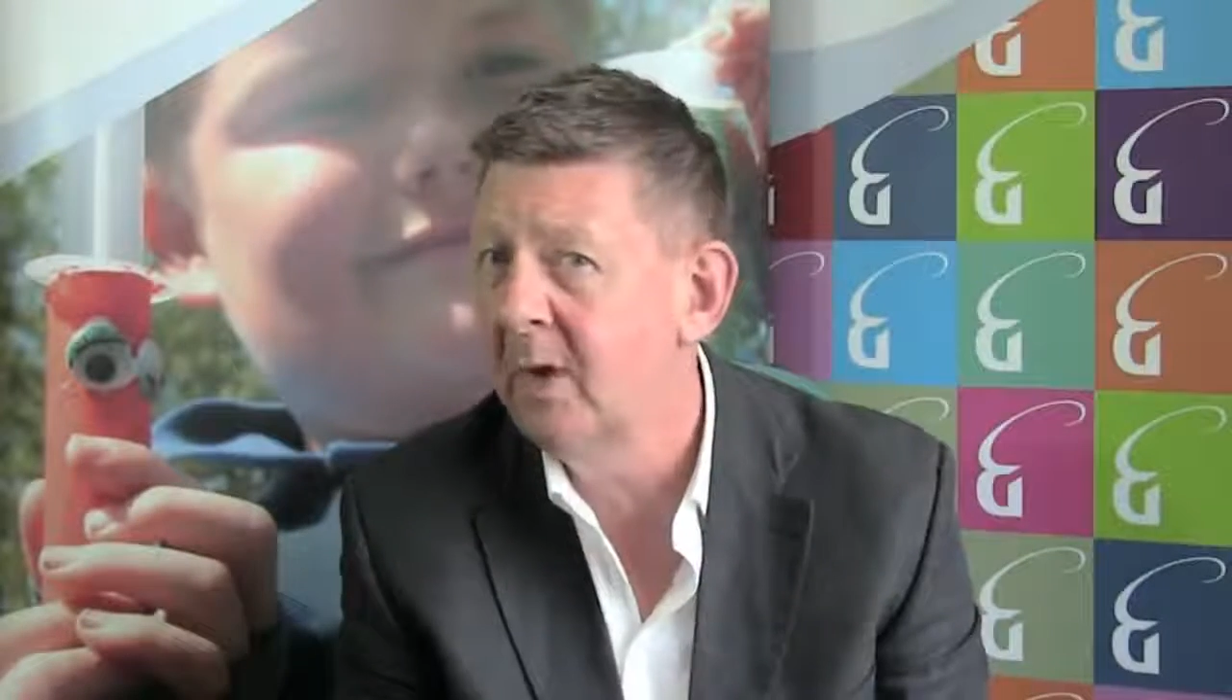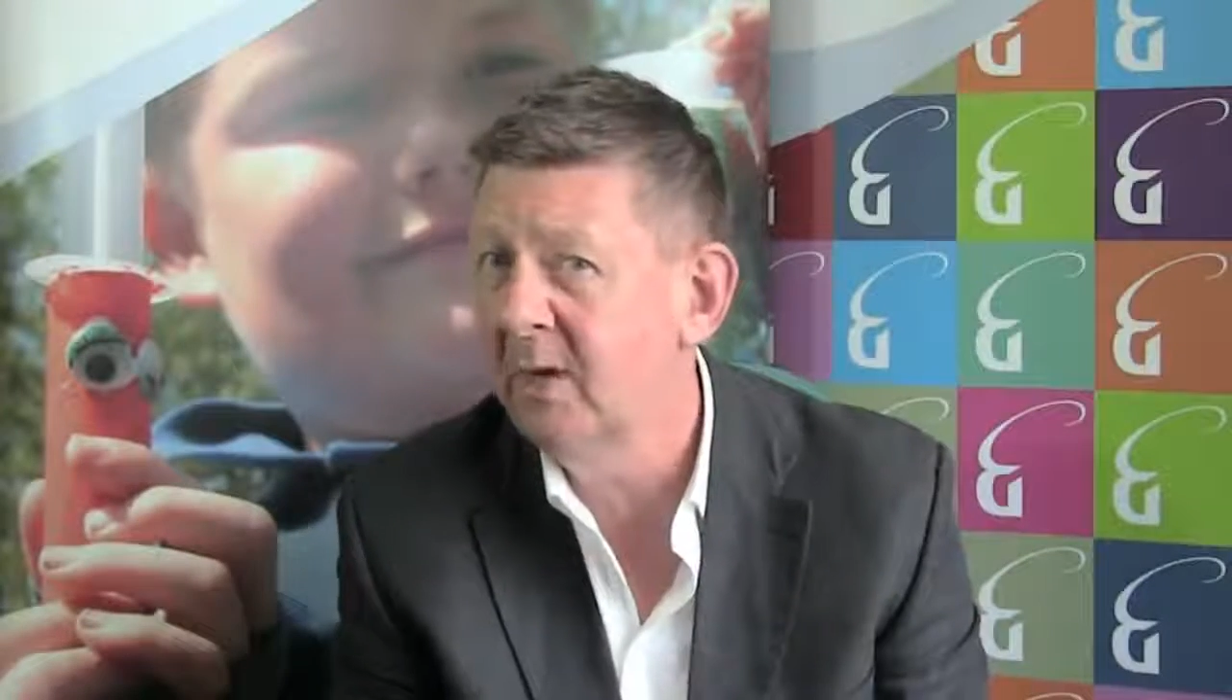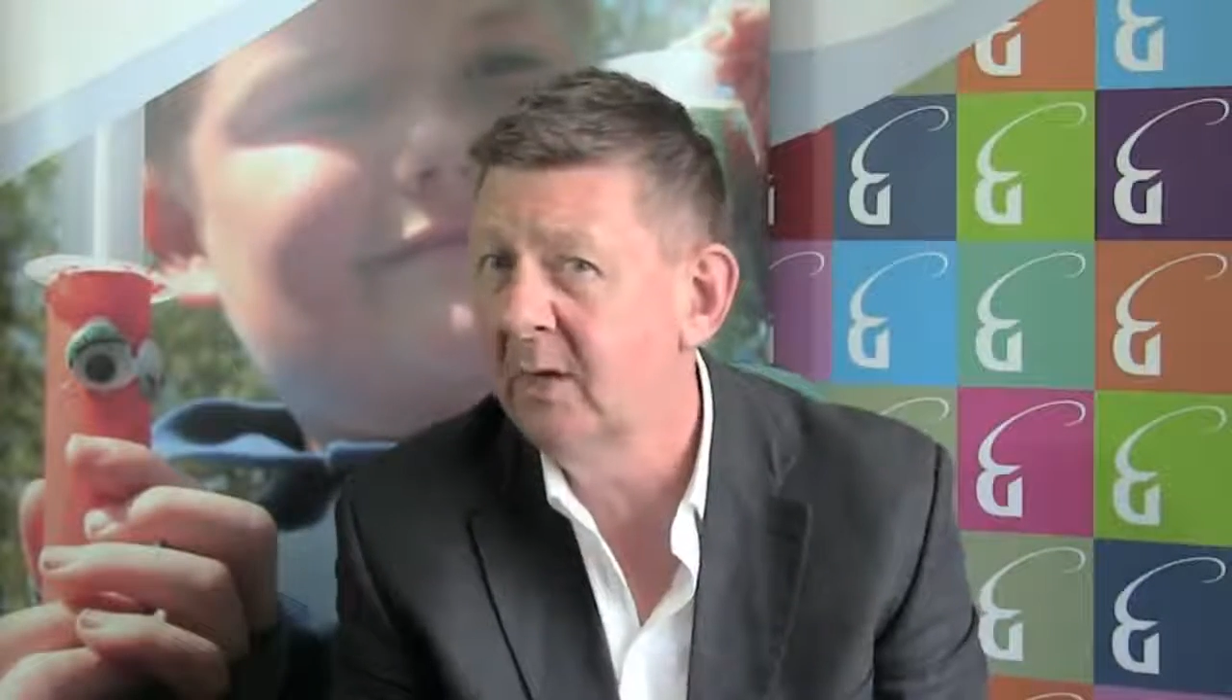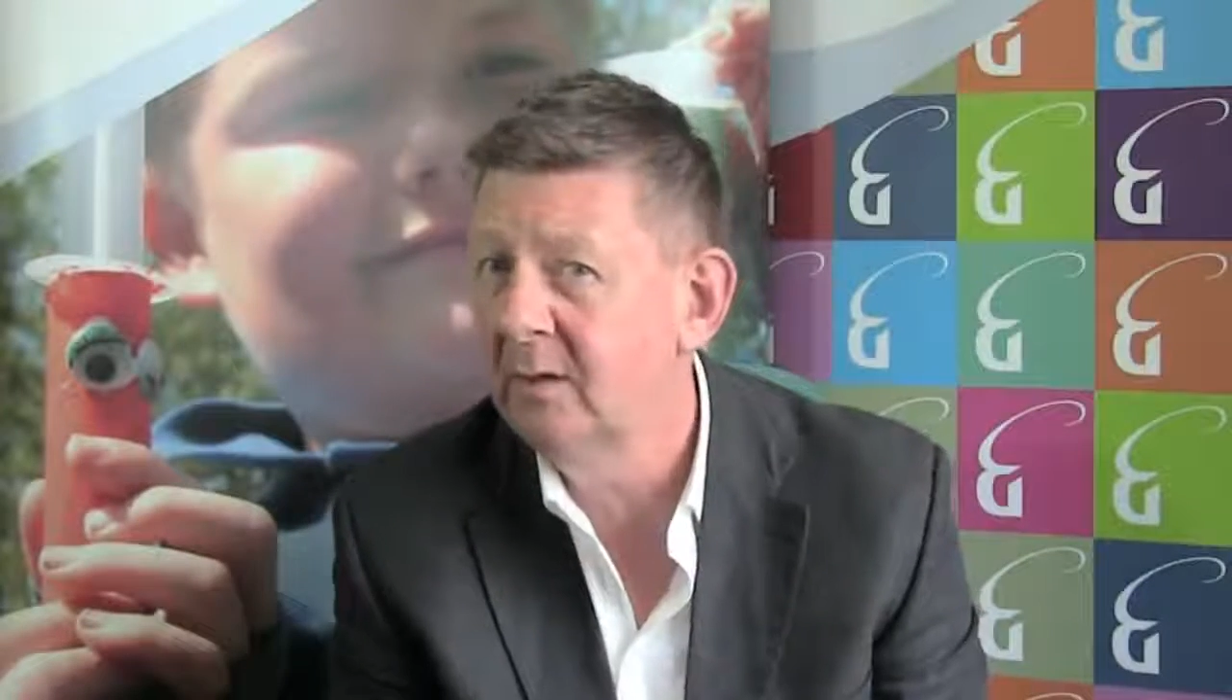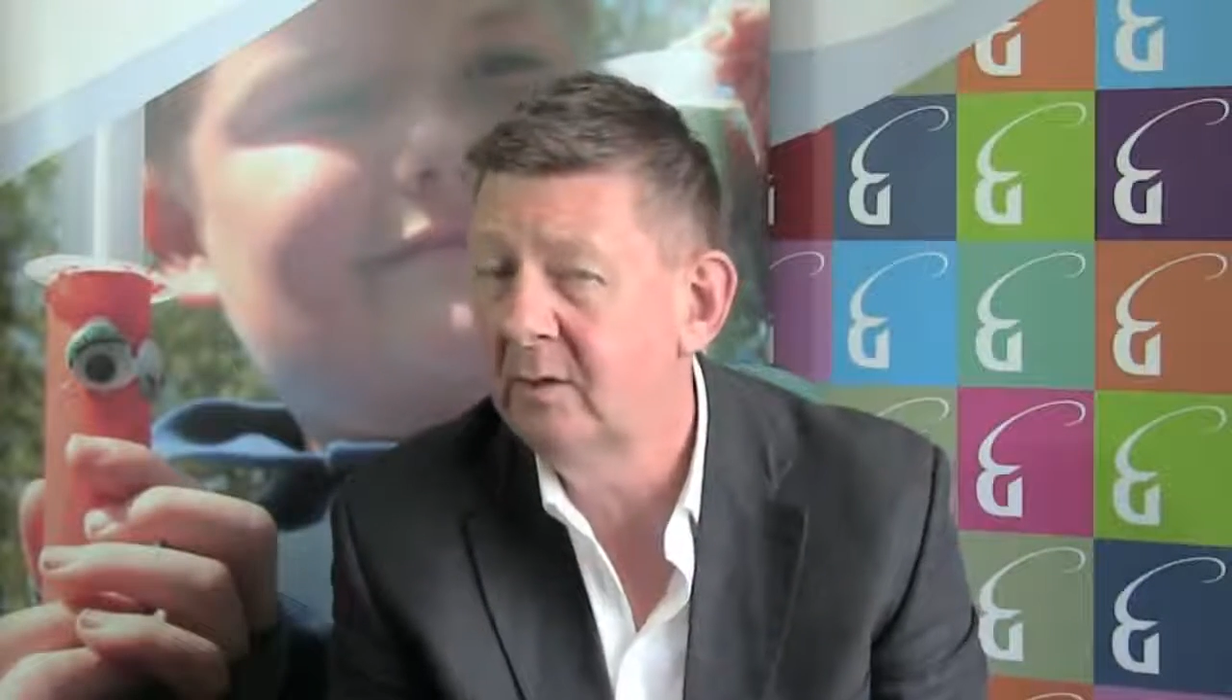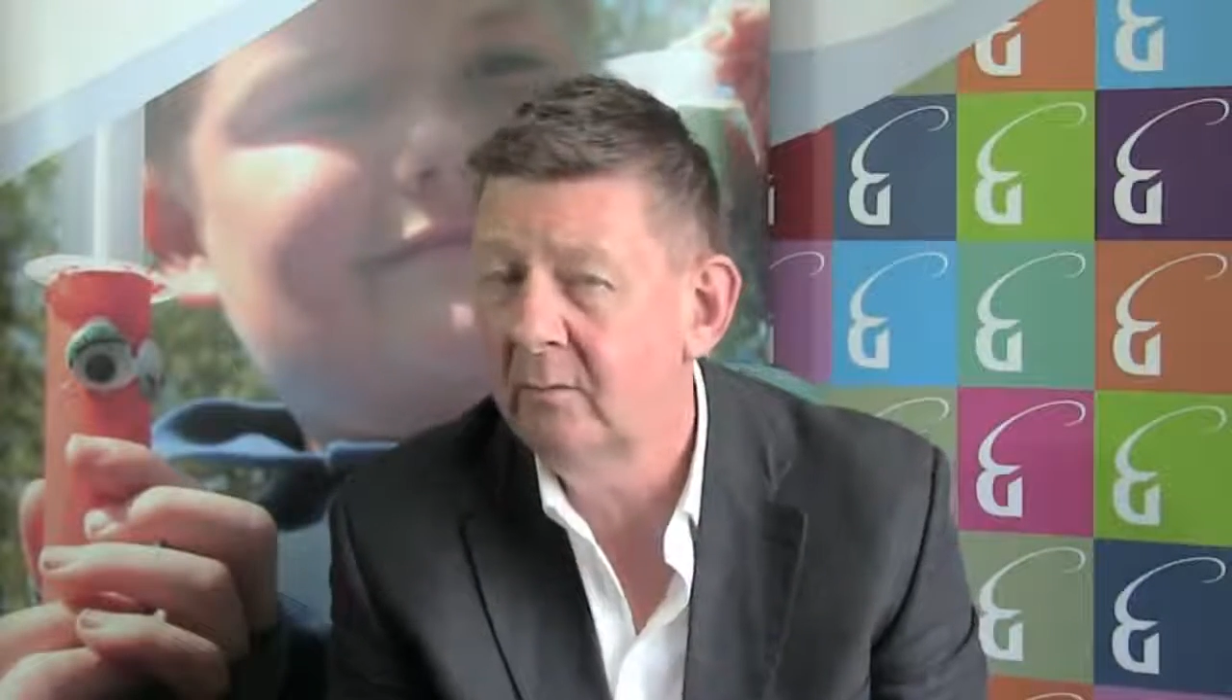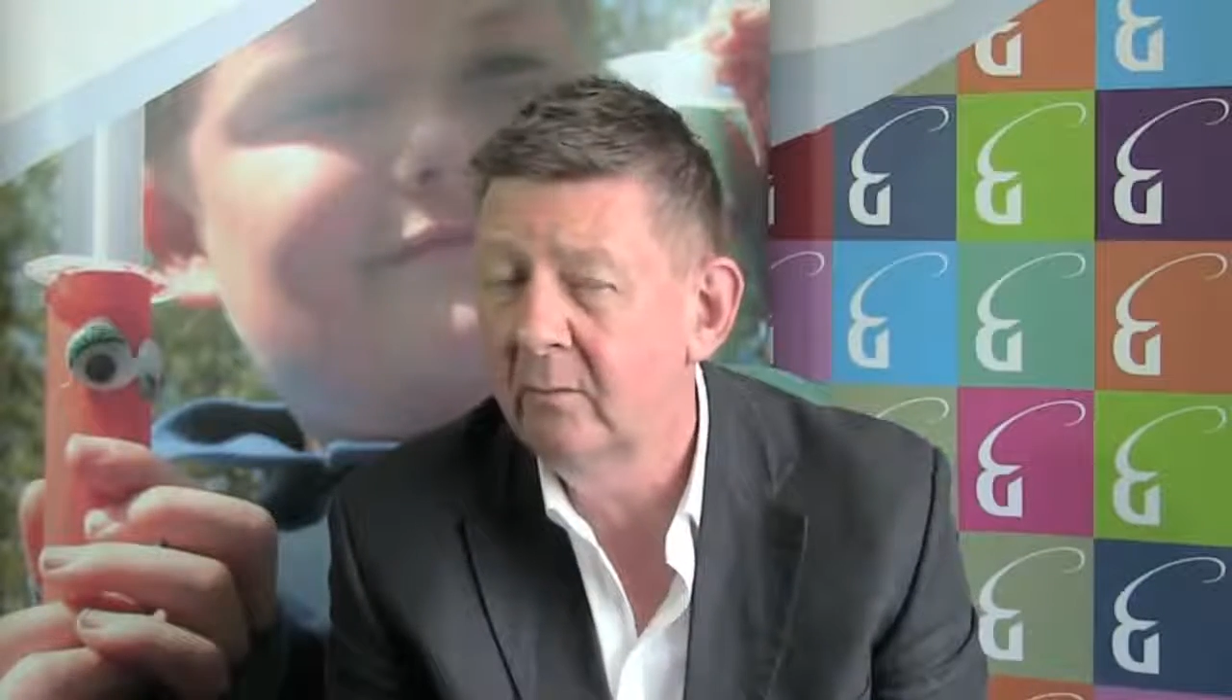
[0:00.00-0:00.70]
making